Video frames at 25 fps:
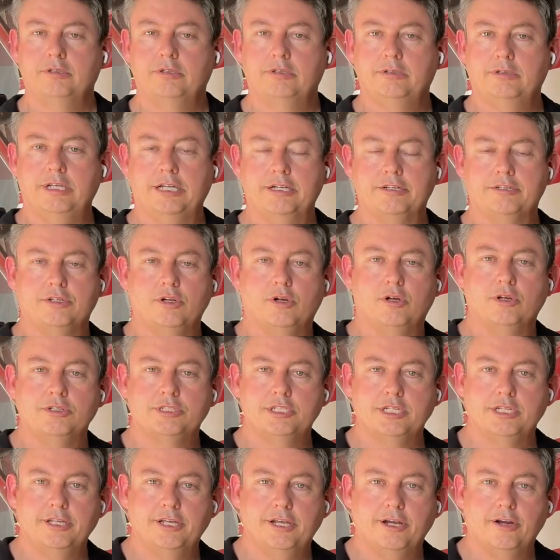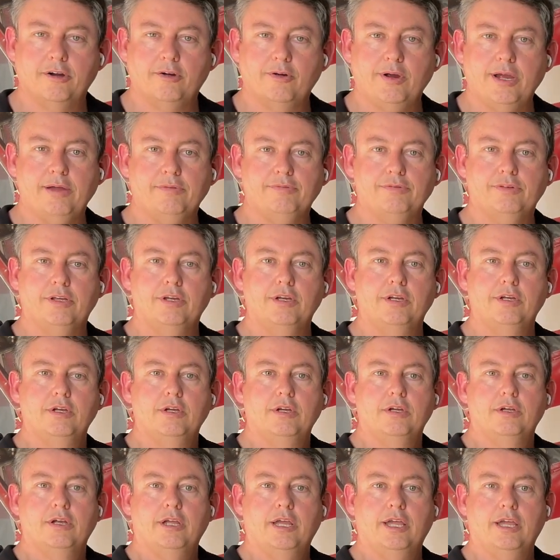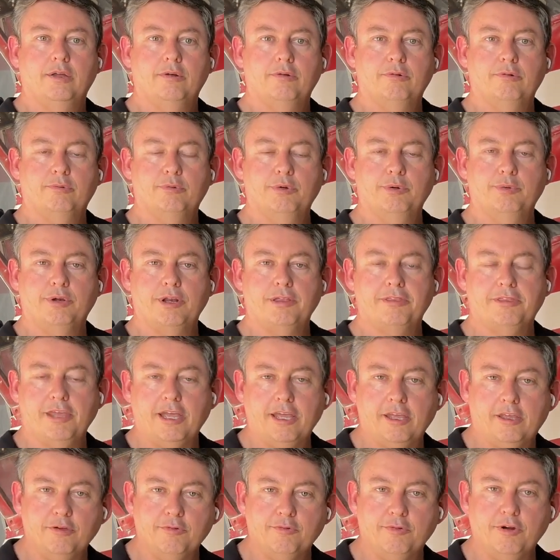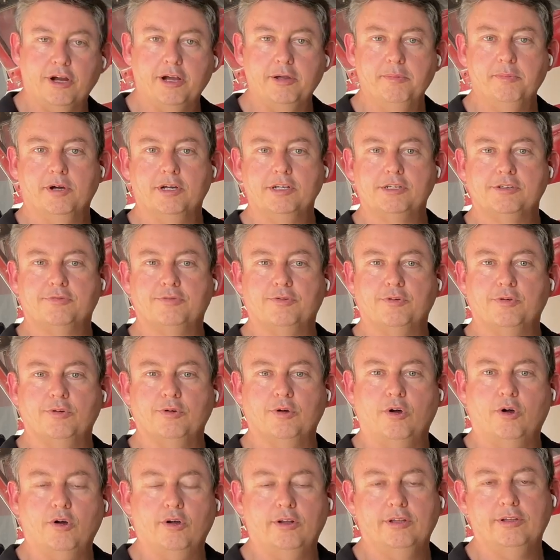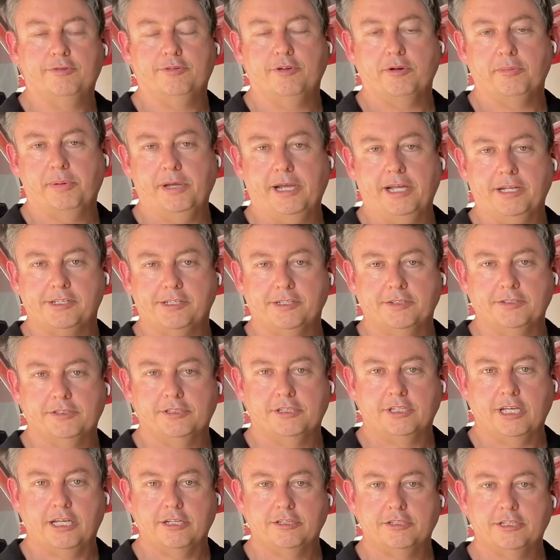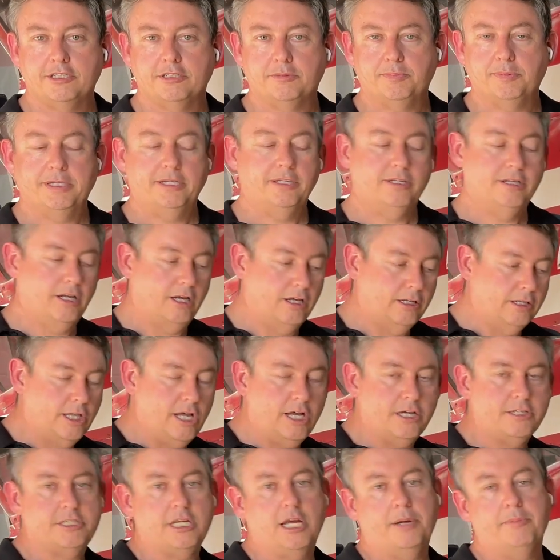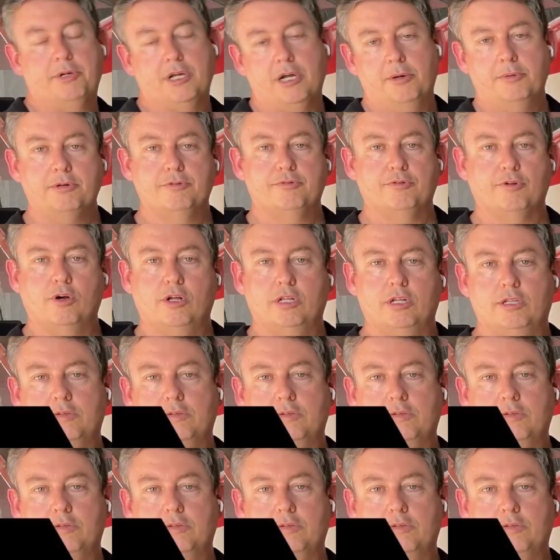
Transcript: installs in the aircraft. And we want to thank you very much for all of your patience, as it's been a long time coming for all